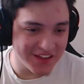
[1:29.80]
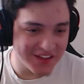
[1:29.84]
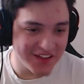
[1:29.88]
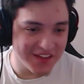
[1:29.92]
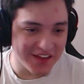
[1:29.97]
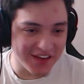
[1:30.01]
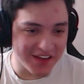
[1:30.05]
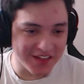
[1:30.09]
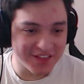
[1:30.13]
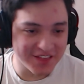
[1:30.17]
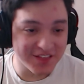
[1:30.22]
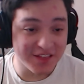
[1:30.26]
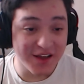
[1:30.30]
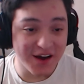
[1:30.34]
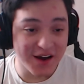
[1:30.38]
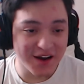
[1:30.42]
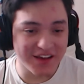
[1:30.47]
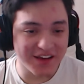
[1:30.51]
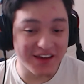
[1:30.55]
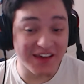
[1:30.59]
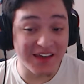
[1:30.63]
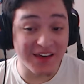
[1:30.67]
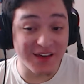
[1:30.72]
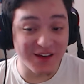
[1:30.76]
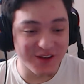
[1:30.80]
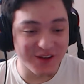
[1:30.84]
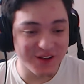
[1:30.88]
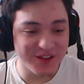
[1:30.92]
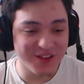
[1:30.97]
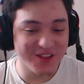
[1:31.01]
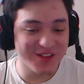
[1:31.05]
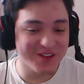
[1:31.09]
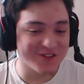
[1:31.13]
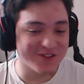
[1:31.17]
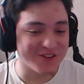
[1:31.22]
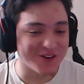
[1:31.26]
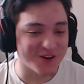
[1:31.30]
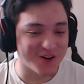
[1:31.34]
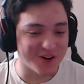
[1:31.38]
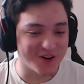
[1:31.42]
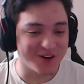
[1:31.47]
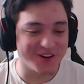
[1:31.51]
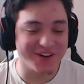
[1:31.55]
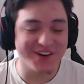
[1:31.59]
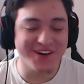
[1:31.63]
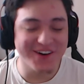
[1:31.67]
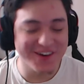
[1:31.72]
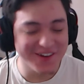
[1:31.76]
It's not his fault.
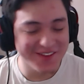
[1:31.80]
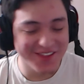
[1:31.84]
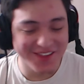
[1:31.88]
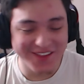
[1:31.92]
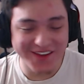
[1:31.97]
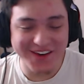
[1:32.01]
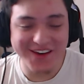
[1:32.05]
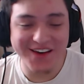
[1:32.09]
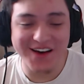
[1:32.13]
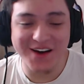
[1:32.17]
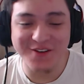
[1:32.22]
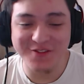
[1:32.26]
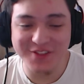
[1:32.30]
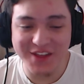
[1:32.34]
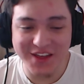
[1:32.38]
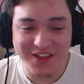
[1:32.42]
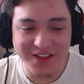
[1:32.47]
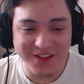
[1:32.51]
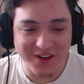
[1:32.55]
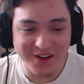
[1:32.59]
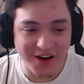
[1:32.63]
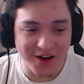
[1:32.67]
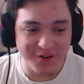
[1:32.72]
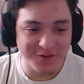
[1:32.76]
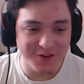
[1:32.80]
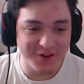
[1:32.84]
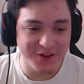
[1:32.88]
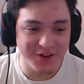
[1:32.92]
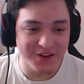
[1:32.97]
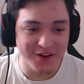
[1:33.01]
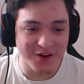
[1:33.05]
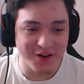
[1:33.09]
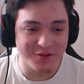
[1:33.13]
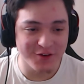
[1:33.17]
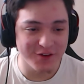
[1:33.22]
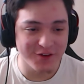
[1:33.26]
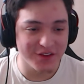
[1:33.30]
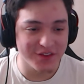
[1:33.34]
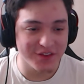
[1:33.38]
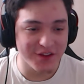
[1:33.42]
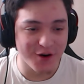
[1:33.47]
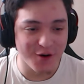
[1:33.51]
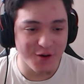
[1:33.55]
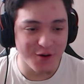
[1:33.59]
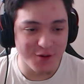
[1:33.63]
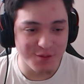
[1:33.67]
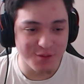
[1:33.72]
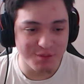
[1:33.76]
You know what I'm saying? I feel like that
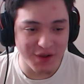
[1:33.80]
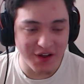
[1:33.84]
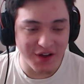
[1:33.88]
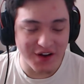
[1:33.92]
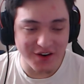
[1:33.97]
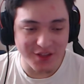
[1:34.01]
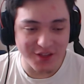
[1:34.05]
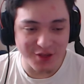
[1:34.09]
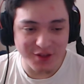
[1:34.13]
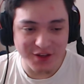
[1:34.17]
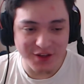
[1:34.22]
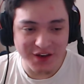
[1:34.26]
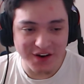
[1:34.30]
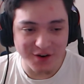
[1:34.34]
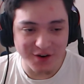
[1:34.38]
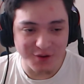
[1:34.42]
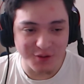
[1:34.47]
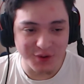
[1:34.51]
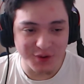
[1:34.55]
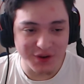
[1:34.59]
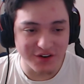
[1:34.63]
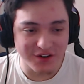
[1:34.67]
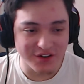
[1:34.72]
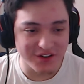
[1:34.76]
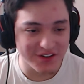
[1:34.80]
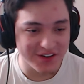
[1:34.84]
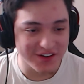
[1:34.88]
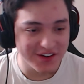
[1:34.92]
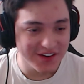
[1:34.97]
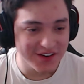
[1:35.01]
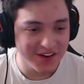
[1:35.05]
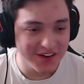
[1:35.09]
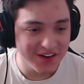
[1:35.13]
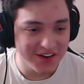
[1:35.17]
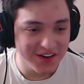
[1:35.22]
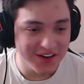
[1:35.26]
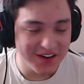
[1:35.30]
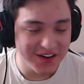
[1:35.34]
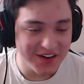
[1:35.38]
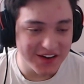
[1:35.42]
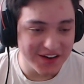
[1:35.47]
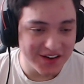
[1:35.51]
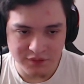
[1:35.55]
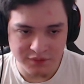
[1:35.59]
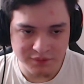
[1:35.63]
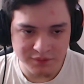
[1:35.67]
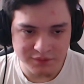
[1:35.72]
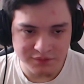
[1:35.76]
whole plot is kind of weird.
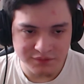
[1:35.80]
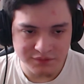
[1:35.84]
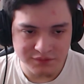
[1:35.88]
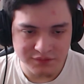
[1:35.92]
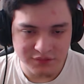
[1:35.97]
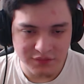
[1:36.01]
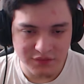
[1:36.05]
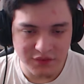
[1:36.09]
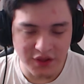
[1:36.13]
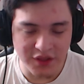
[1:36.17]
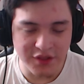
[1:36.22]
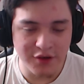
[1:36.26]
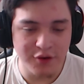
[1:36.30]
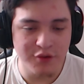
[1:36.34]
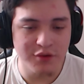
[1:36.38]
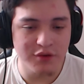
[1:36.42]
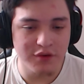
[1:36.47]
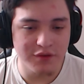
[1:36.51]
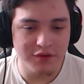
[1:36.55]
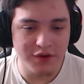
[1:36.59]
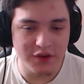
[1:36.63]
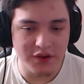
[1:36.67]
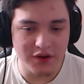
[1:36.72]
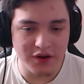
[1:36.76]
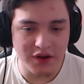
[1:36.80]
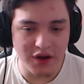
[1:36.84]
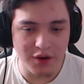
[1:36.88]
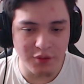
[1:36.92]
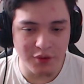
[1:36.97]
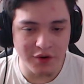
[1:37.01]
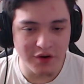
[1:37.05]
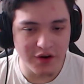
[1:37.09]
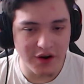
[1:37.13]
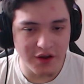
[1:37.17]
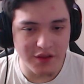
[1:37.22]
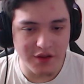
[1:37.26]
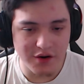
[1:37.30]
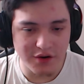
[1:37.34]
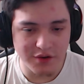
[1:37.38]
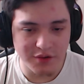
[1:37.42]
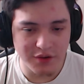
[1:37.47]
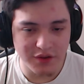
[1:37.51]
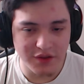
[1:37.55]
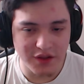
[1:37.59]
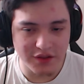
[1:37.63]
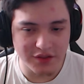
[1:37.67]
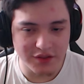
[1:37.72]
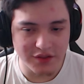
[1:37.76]
That's a cool ability. I wonder how they're
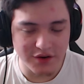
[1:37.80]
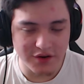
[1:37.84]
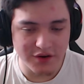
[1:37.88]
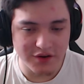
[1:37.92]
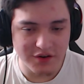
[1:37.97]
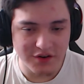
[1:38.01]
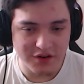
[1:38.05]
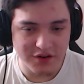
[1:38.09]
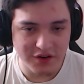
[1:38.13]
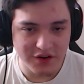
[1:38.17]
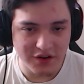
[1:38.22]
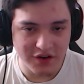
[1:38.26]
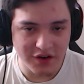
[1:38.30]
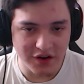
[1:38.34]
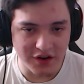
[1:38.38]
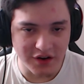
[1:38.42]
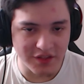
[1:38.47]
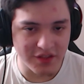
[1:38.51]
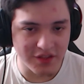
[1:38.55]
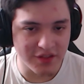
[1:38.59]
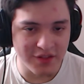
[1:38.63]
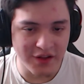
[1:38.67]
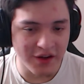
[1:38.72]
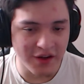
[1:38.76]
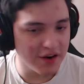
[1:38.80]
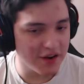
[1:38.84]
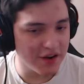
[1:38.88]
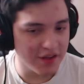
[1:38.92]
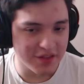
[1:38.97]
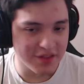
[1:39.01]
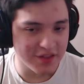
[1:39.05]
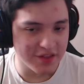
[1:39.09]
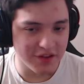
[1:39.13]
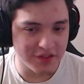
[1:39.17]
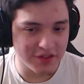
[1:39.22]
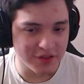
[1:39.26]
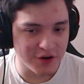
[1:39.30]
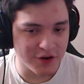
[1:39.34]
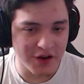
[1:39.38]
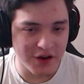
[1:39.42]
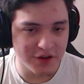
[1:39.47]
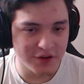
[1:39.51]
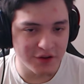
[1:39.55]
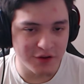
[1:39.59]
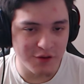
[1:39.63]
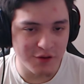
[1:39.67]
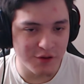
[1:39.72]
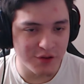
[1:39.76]
doing that though, because they're
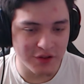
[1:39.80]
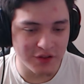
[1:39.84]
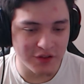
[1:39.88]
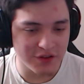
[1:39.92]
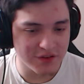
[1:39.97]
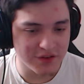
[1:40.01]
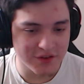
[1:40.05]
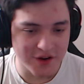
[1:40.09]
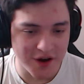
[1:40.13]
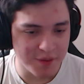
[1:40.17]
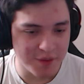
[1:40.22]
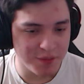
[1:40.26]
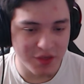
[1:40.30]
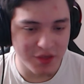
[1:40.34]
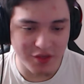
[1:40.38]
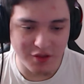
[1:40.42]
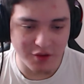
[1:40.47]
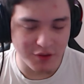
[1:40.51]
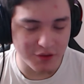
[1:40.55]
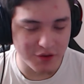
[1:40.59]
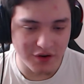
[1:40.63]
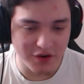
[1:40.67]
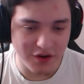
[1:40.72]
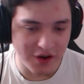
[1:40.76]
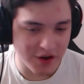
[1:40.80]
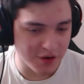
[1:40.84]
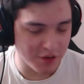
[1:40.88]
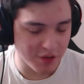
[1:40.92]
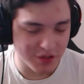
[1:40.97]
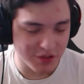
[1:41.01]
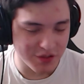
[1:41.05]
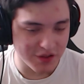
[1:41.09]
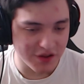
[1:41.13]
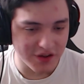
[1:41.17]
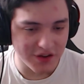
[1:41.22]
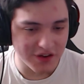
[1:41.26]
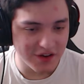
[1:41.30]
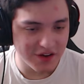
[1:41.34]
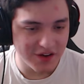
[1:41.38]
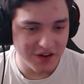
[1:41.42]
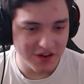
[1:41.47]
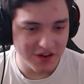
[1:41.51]
not using the time stone, I don't think.